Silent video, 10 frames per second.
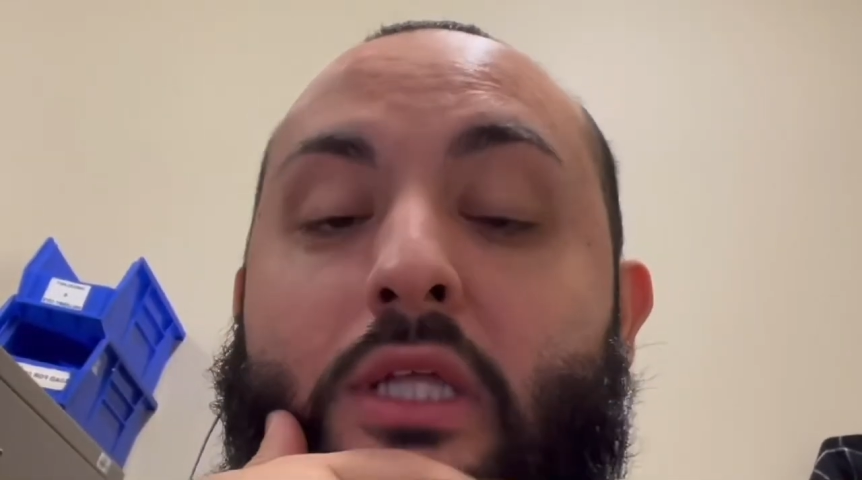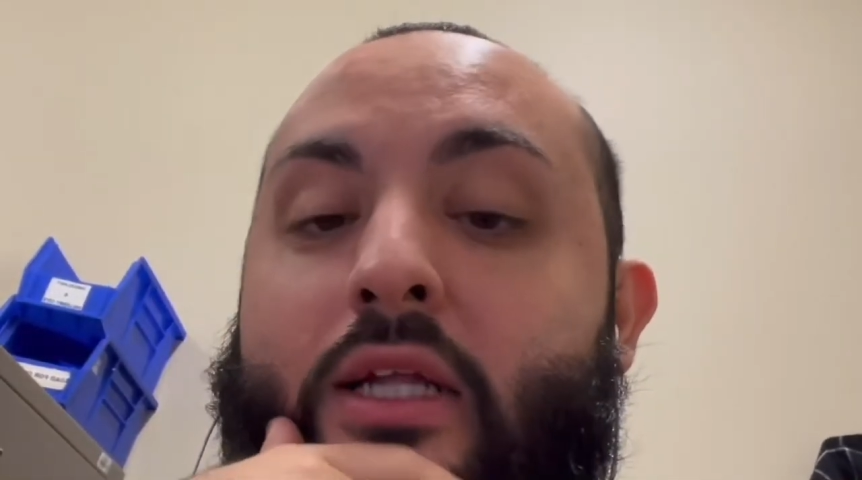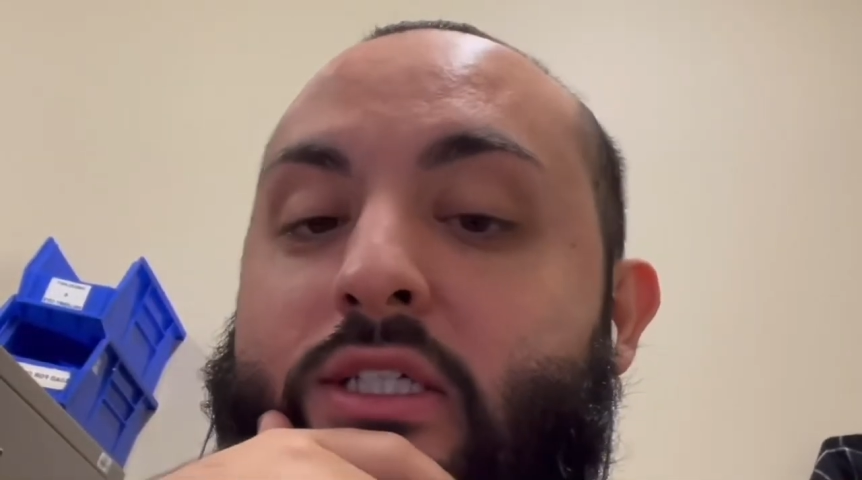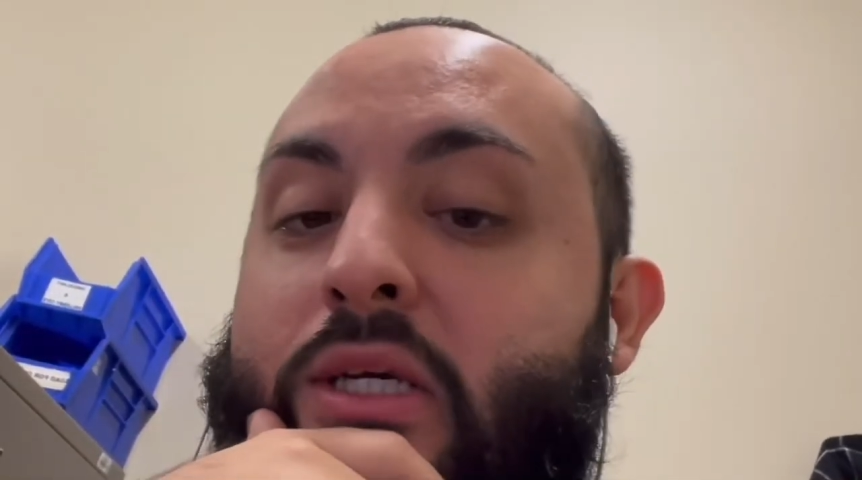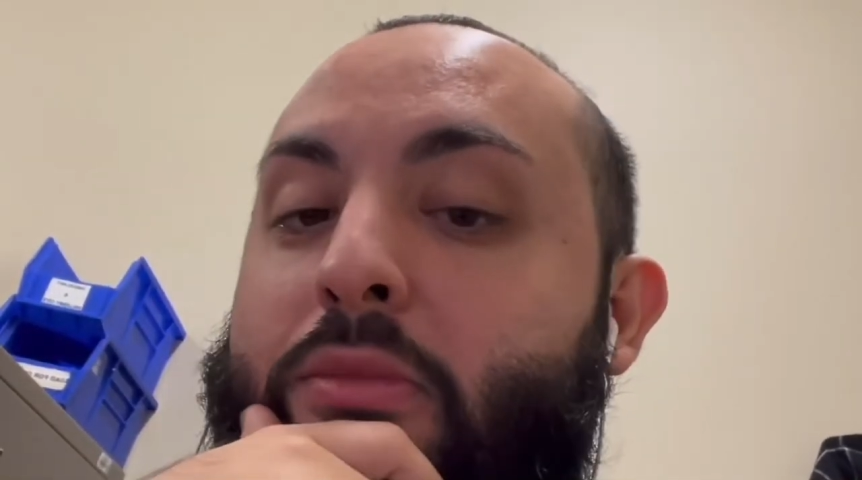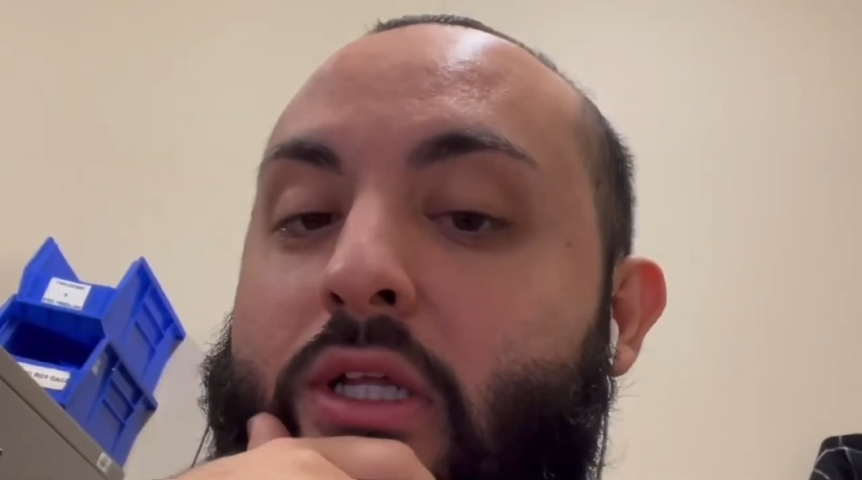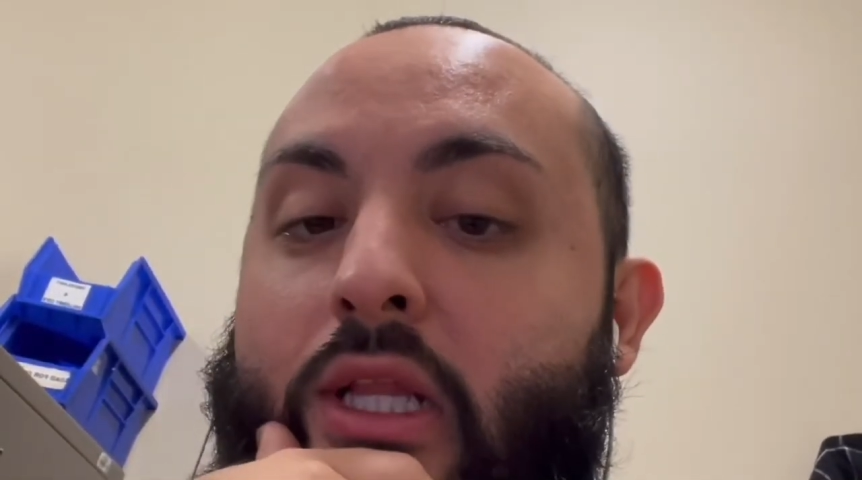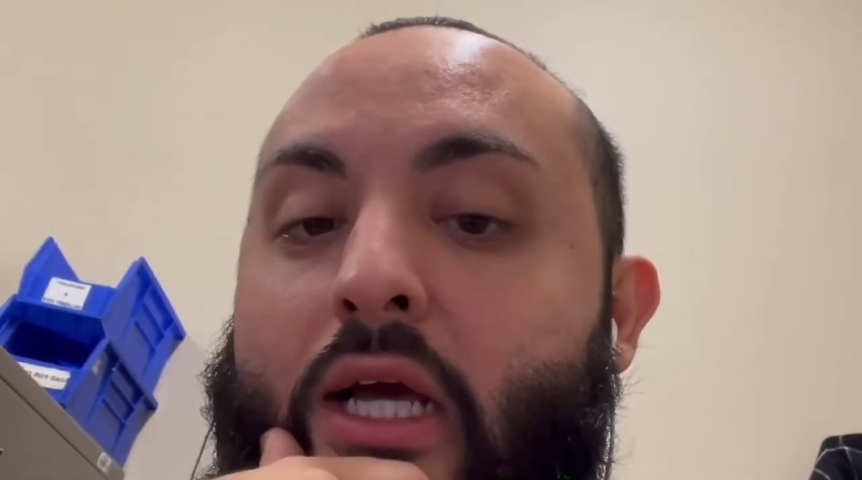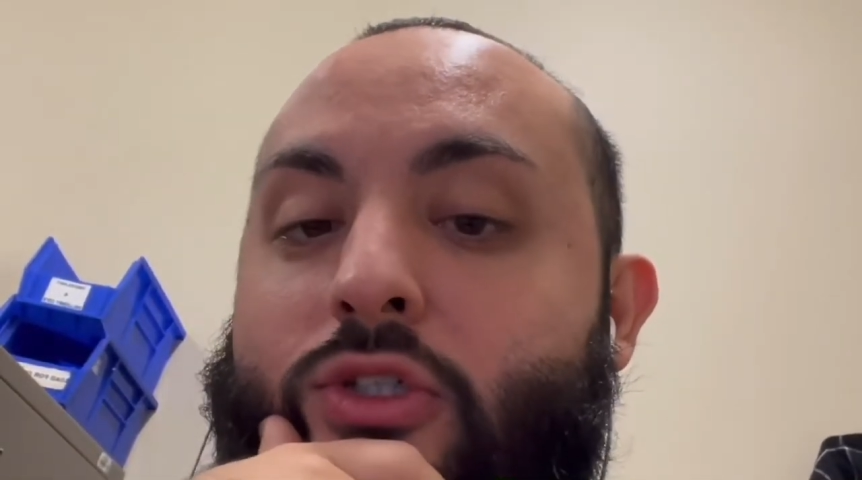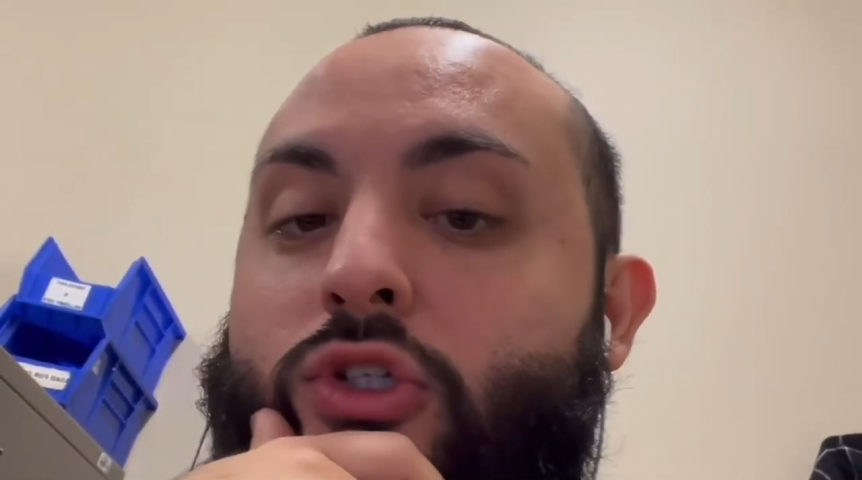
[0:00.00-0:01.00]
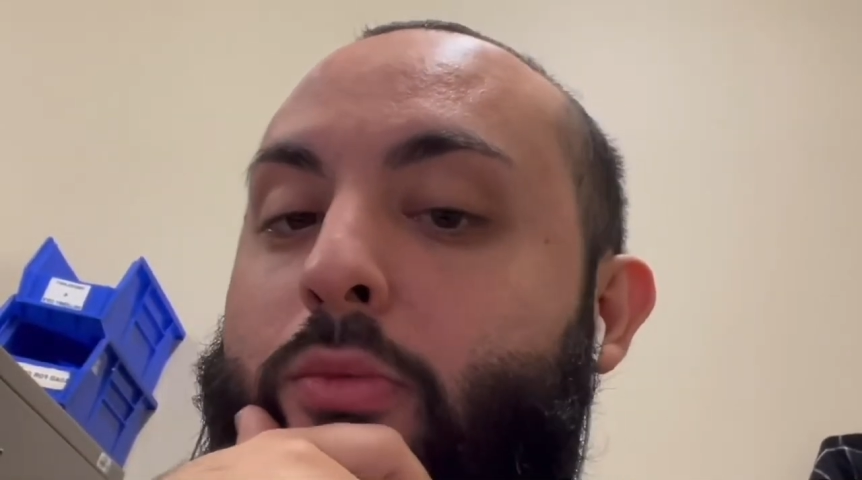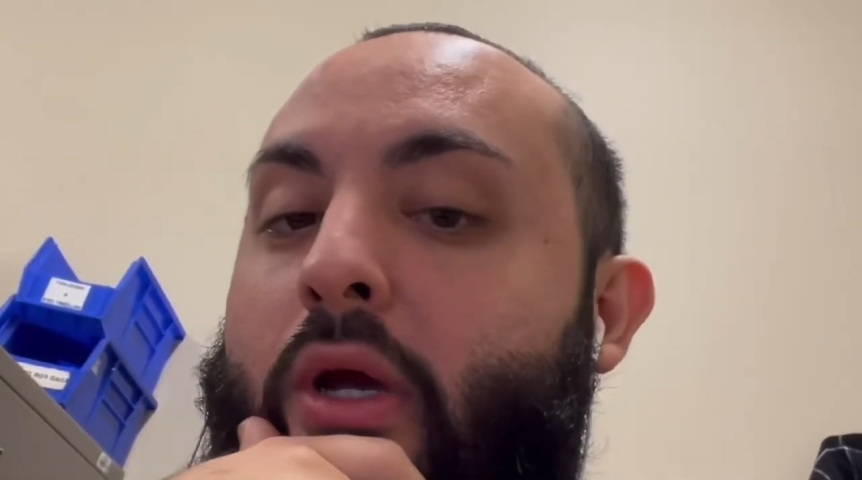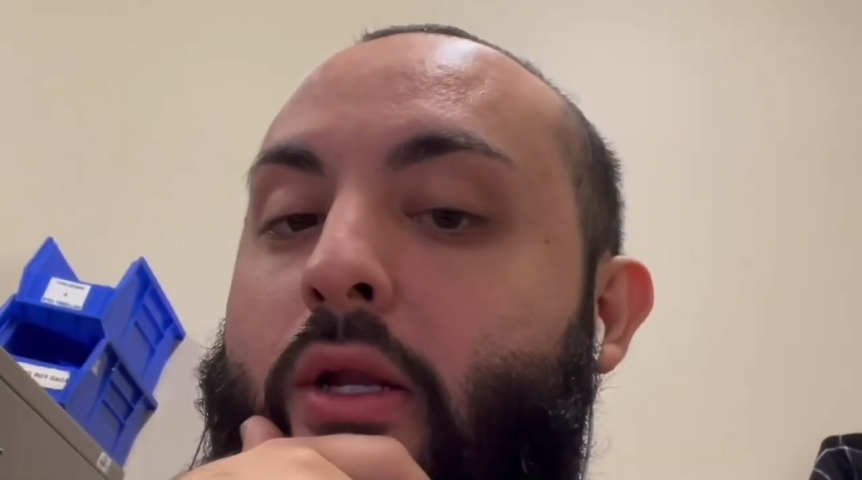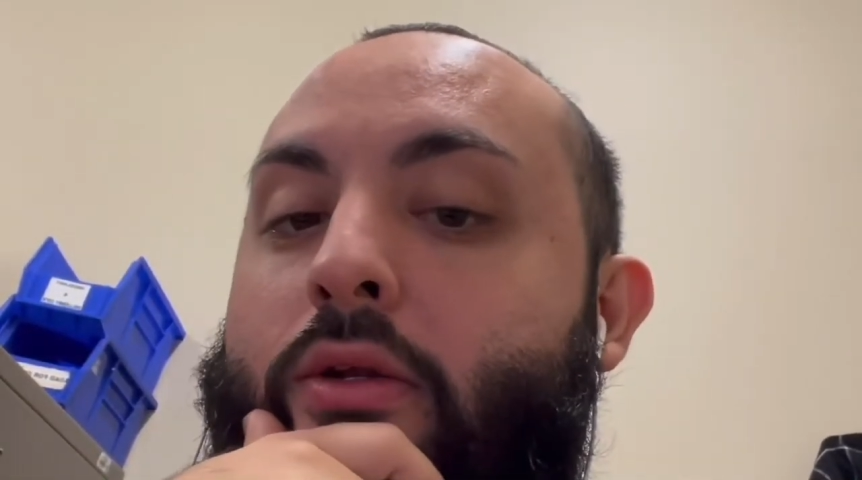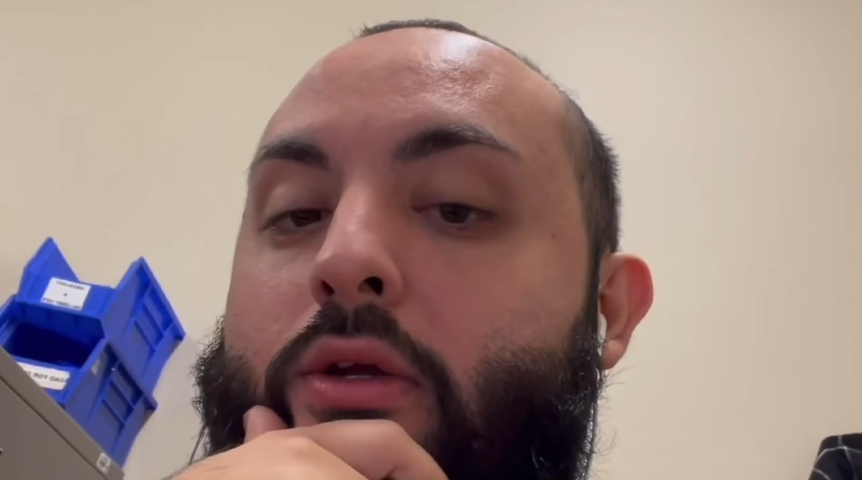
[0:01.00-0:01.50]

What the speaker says: that team did last year, man.